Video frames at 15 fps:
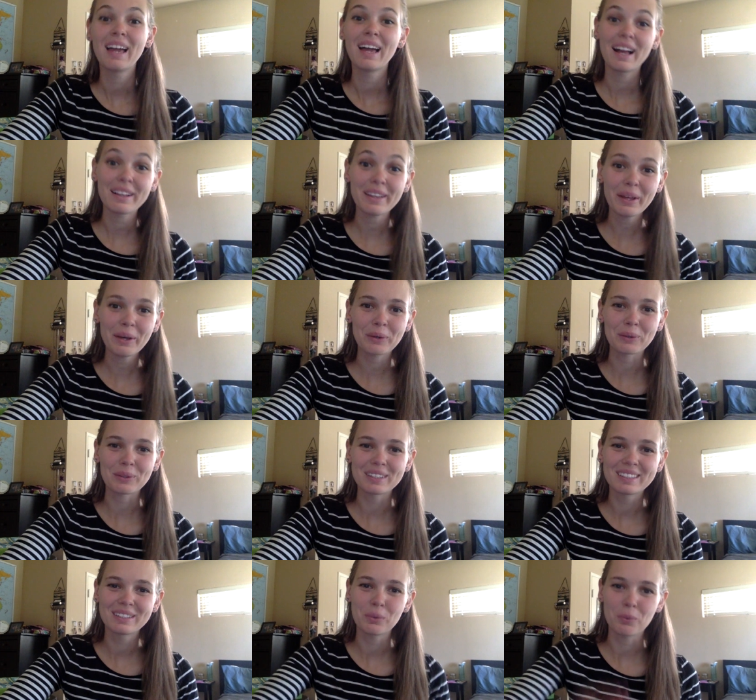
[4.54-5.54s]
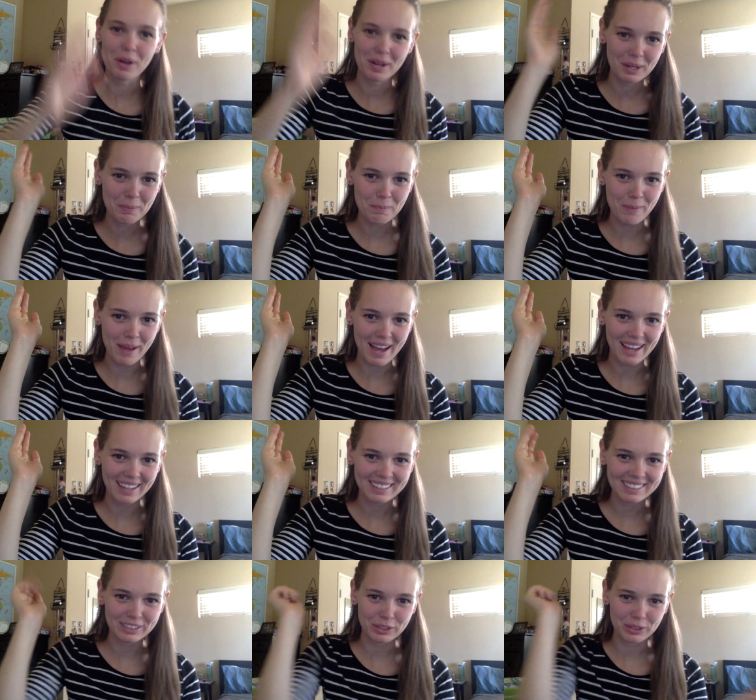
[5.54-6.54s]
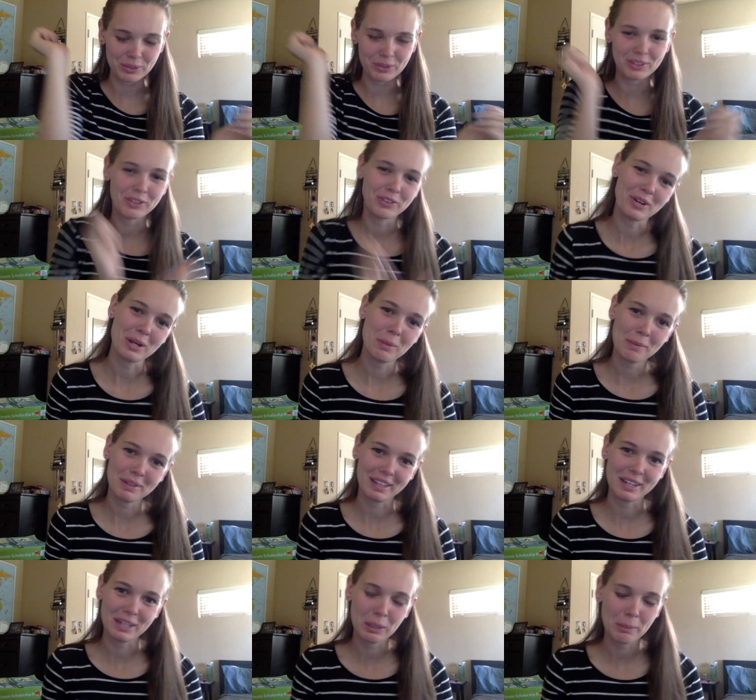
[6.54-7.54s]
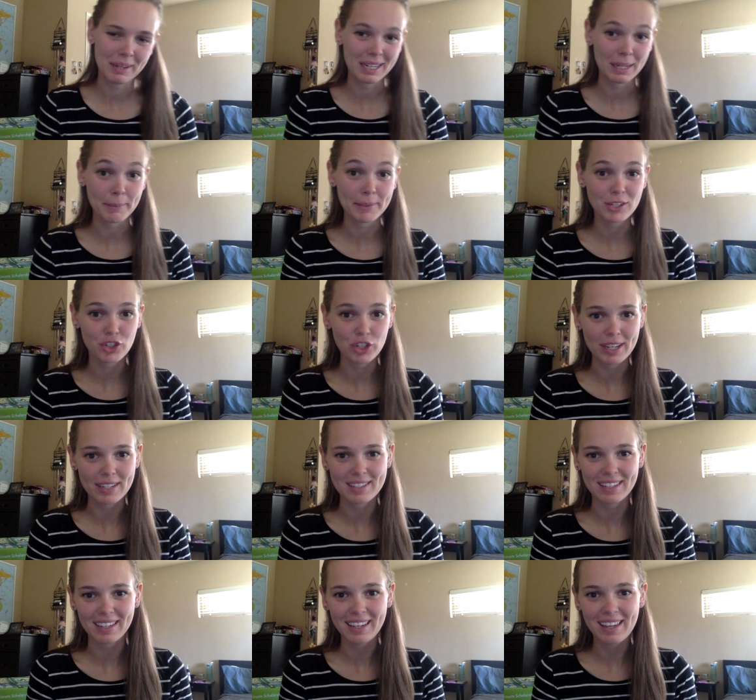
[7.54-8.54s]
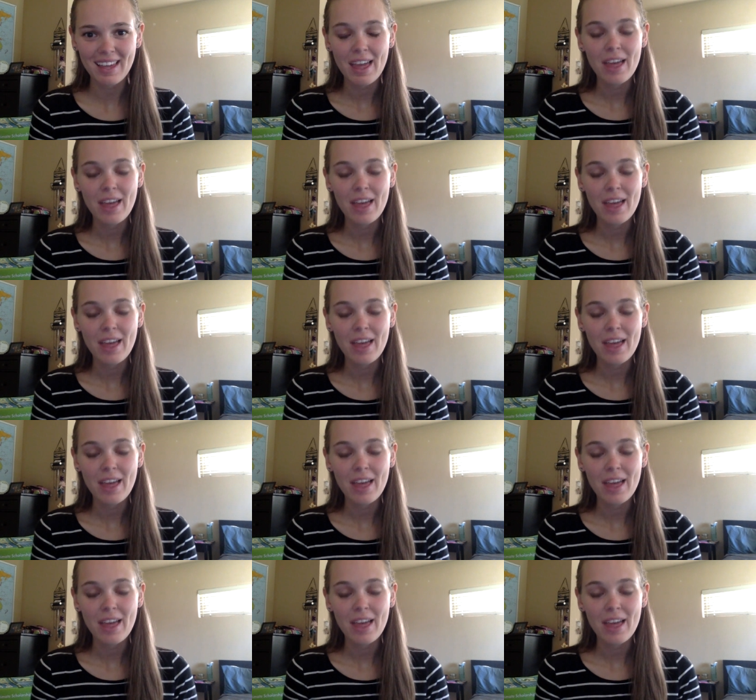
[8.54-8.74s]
Hello! Welcome back to The Grown Up Millennial. My name is Jessie.